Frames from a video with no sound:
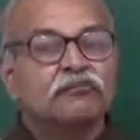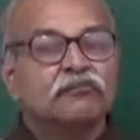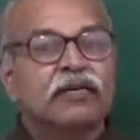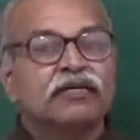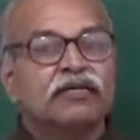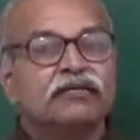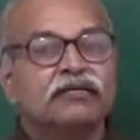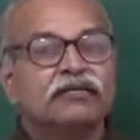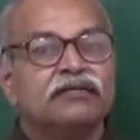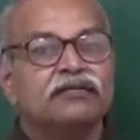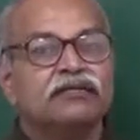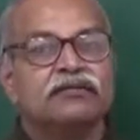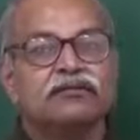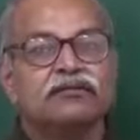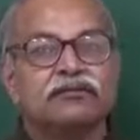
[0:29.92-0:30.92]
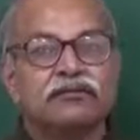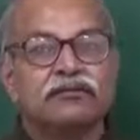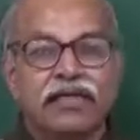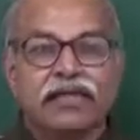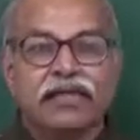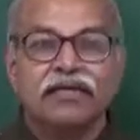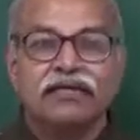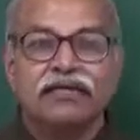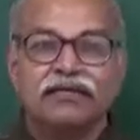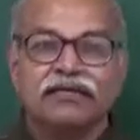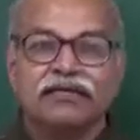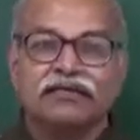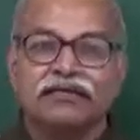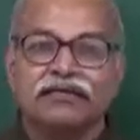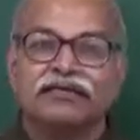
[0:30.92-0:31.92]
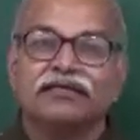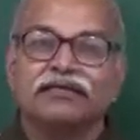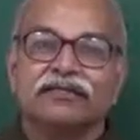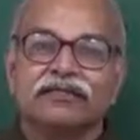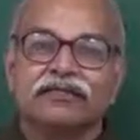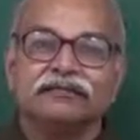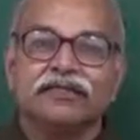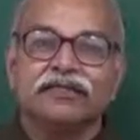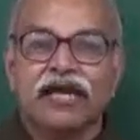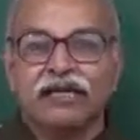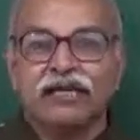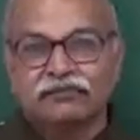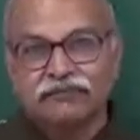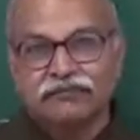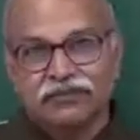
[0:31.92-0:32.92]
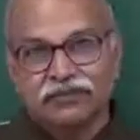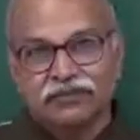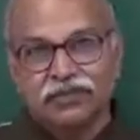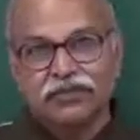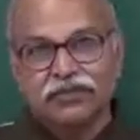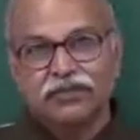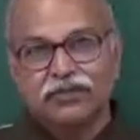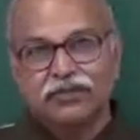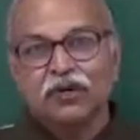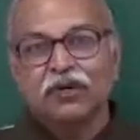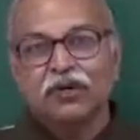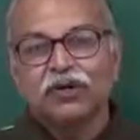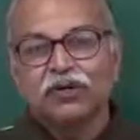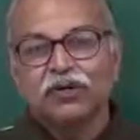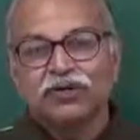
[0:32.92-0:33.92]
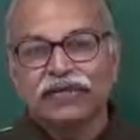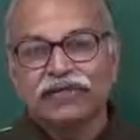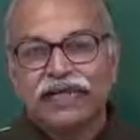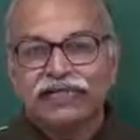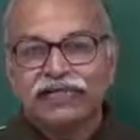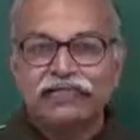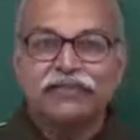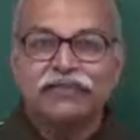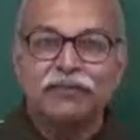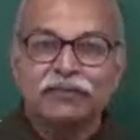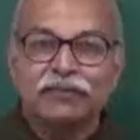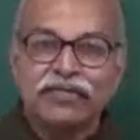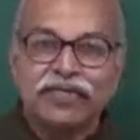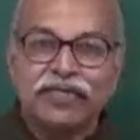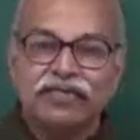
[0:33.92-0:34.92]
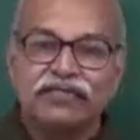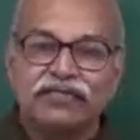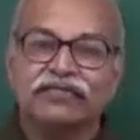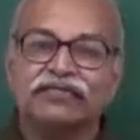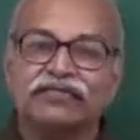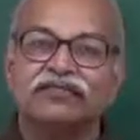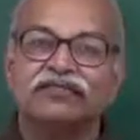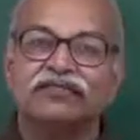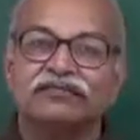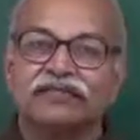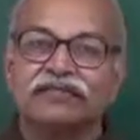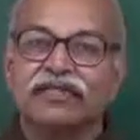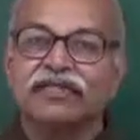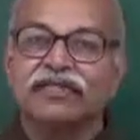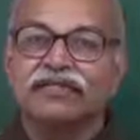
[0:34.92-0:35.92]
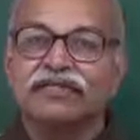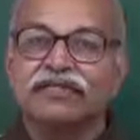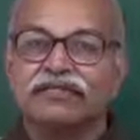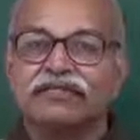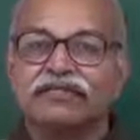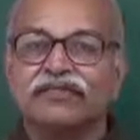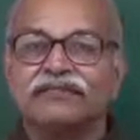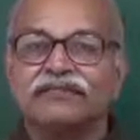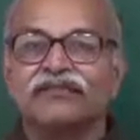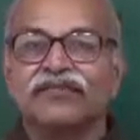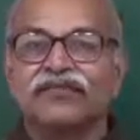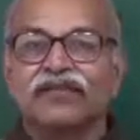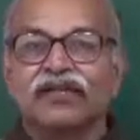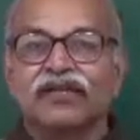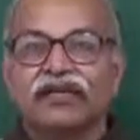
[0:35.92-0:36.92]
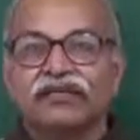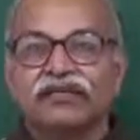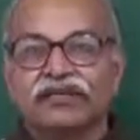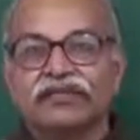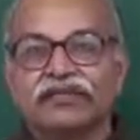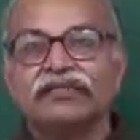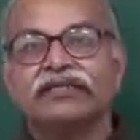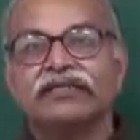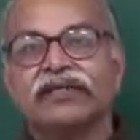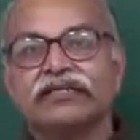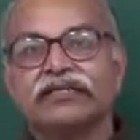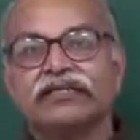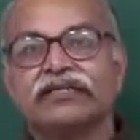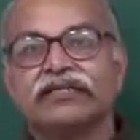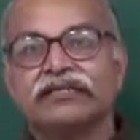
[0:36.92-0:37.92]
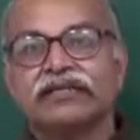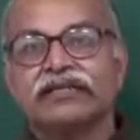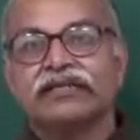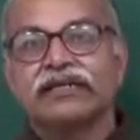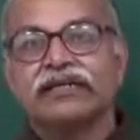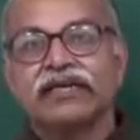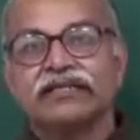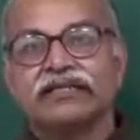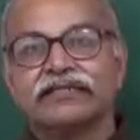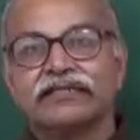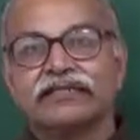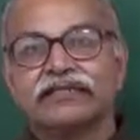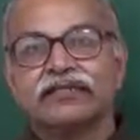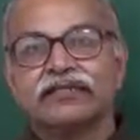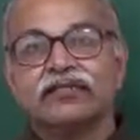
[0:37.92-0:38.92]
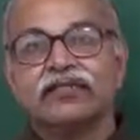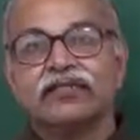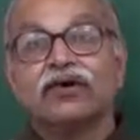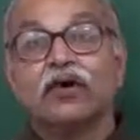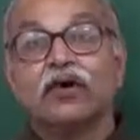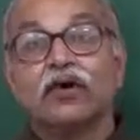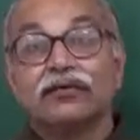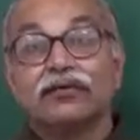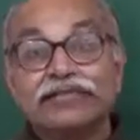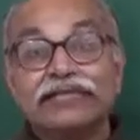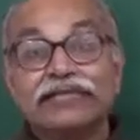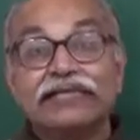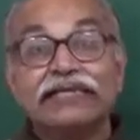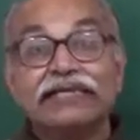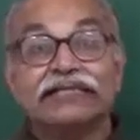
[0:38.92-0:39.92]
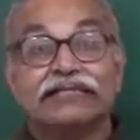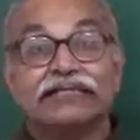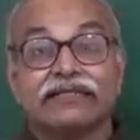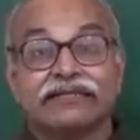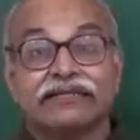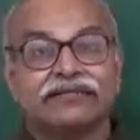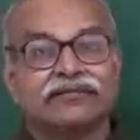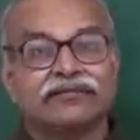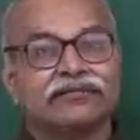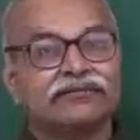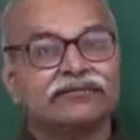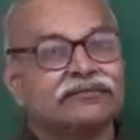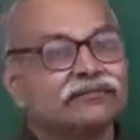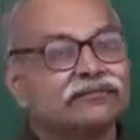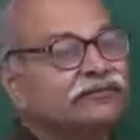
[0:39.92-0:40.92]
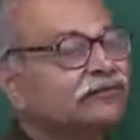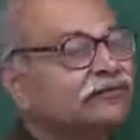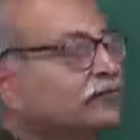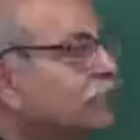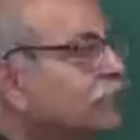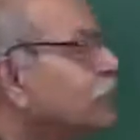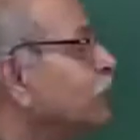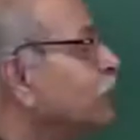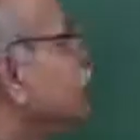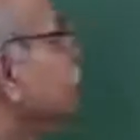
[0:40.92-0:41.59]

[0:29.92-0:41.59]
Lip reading: but today I am going to talk on another application of transistors, and that is transistor as an oscillator. Okay.